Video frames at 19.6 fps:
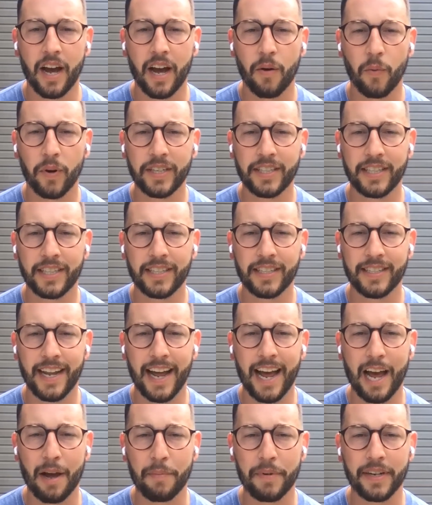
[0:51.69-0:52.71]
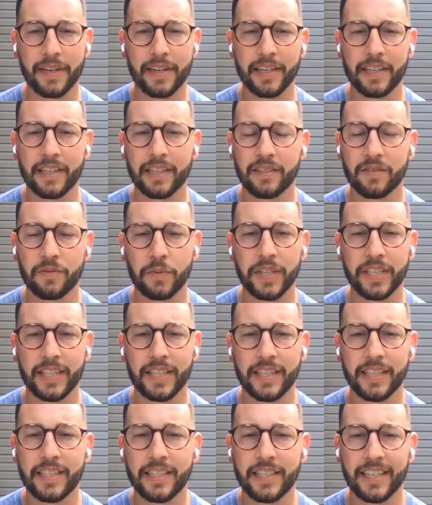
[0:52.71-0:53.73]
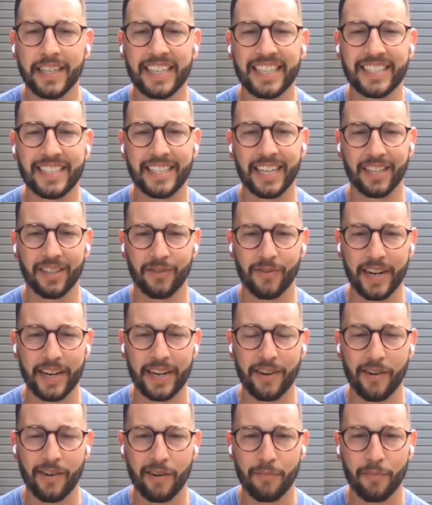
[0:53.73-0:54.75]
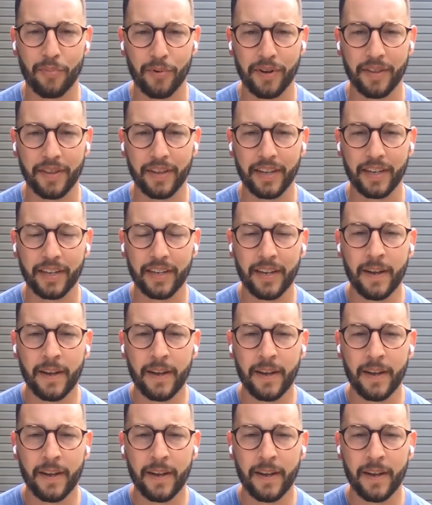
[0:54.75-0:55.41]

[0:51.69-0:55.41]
what tends to happen is we tend to accelerate our breathing.